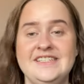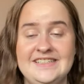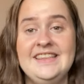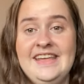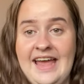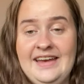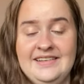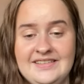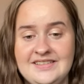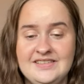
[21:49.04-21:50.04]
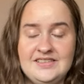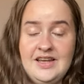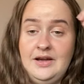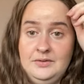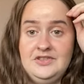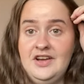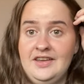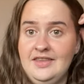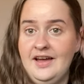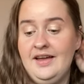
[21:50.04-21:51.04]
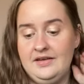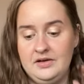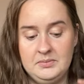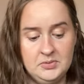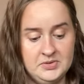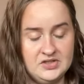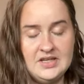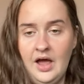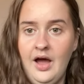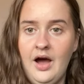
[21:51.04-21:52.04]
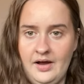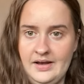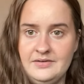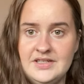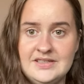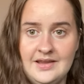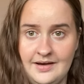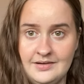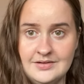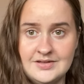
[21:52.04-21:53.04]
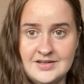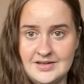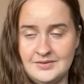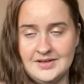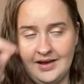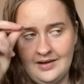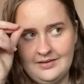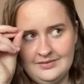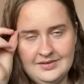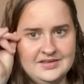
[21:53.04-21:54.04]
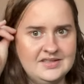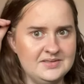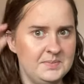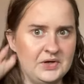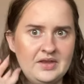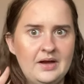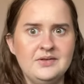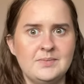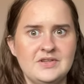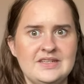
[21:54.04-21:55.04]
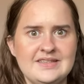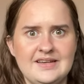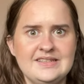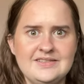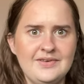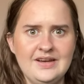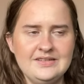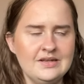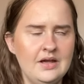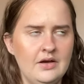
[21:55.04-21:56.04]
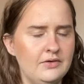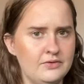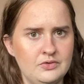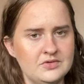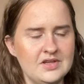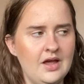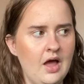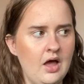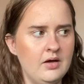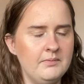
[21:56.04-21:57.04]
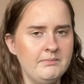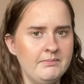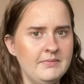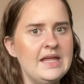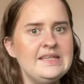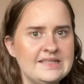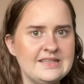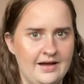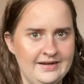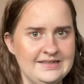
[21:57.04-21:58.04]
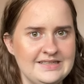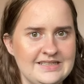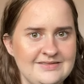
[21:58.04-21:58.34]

it to the end i was checking that i had no more books i left it to the end because i was like this is the book that i was most excited to find of course it's signed